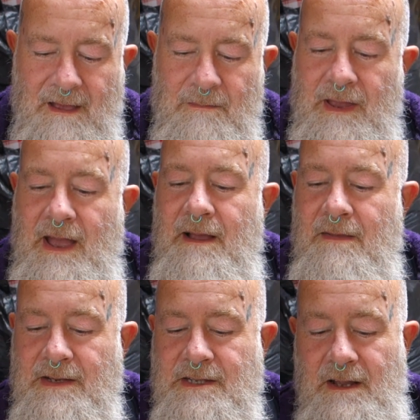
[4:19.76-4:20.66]
Yeah,
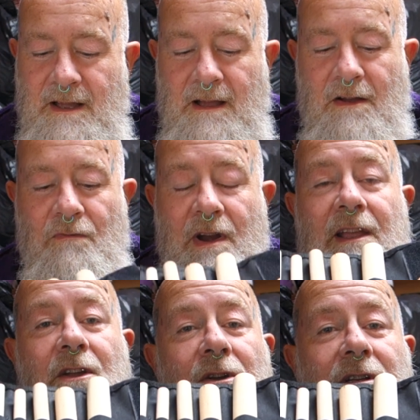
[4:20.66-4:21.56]
that's a really
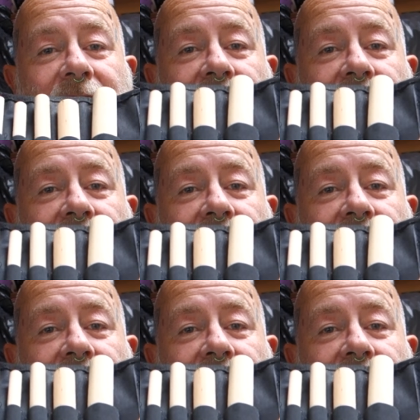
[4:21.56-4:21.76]
good